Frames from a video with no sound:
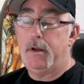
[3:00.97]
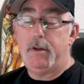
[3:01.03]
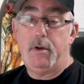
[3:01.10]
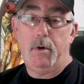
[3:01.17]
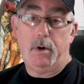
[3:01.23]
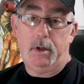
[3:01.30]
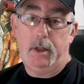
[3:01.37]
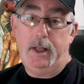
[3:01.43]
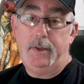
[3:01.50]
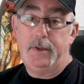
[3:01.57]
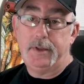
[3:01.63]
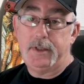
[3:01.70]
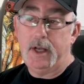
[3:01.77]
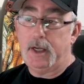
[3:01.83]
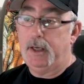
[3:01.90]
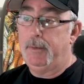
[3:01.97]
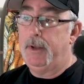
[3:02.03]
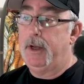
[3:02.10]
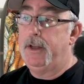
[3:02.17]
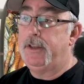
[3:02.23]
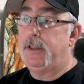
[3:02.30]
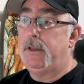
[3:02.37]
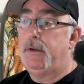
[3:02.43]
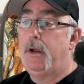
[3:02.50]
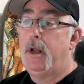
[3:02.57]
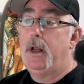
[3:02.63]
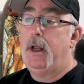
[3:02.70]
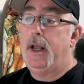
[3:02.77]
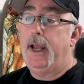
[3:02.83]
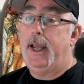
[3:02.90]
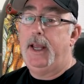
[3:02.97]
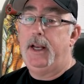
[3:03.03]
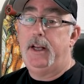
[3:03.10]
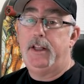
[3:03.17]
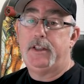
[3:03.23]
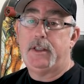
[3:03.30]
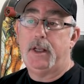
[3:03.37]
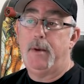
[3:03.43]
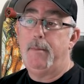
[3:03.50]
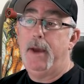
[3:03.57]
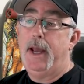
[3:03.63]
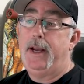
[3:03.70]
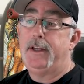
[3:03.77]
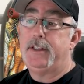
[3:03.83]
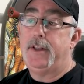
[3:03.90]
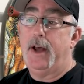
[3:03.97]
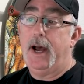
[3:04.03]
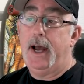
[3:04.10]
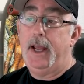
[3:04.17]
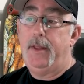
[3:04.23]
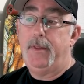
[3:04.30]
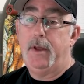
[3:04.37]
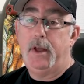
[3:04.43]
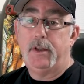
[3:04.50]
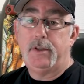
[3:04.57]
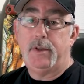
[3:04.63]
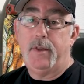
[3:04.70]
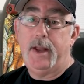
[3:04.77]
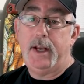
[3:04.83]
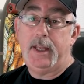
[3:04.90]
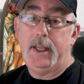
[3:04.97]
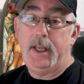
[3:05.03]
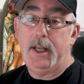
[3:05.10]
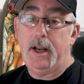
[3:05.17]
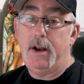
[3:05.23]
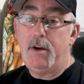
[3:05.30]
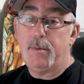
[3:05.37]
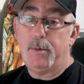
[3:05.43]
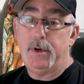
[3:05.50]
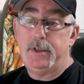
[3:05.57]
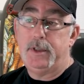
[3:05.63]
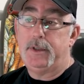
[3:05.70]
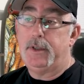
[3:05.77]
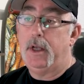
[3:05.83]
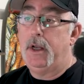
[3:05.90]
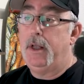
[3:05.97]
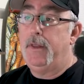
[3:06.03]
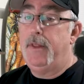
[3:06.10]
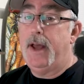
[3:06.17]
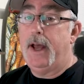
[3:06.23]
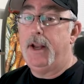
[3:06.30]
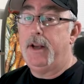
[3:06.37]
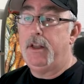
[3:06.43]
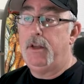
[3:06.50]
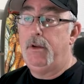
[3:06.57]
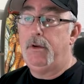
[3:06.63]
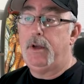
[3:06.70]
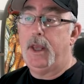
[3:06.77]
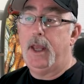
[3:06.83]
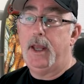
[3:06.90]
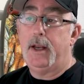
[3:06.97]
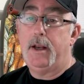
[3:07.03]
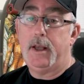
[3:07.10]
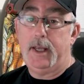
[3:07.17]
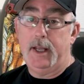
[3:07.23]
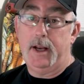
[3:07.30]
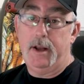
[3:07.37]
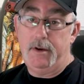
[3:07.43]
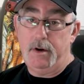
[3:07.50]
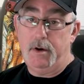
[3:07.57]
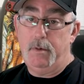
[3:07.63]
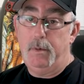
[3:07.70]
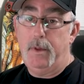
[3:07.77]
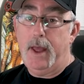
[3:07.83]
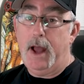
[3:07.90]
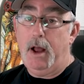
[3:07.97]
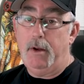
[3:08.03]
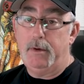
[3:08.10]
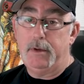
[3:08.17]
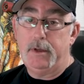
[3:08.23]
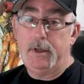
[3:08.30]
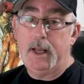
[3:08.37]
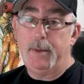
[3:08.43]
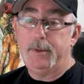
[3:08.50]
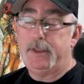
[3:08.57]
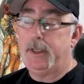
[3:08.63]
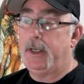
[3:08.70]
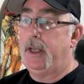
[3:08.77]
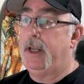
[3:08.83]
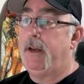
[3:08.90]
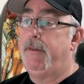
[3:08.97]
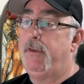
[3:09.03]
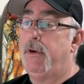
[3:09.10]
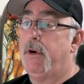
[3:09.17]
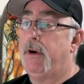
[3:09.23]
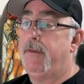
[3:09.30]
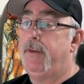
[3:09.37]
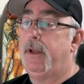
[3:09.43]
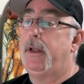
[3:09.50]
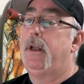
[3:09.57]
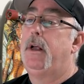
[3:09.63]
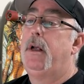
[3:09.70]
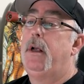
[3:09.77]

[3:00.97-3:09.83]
your length is not going to be an issue, and it's going to manage the height so that it can get under bridges that you can get under without damaging any of your RV.